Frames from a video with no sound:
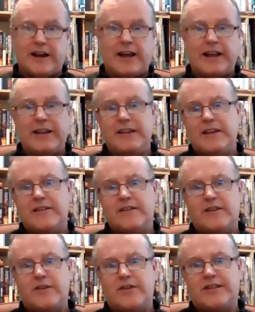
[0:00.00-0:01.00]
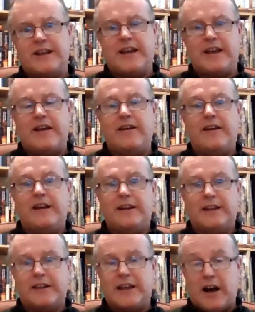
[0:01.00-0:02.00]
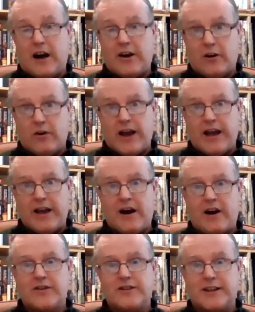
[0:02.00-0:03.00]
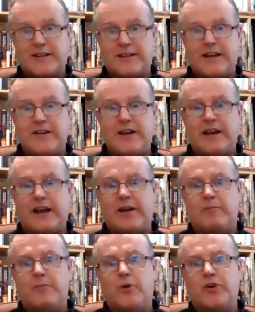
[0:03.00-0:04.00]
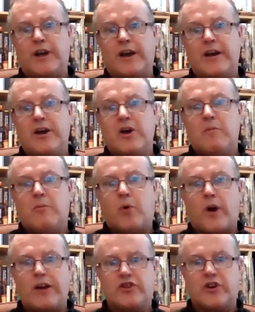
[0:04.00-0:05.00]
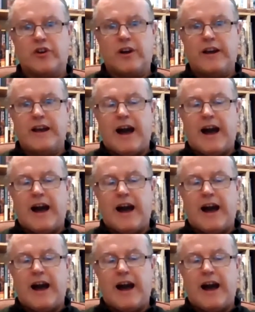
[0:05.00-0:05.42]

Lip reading: And in this, you see that the IRA are succeeding in putting pressure,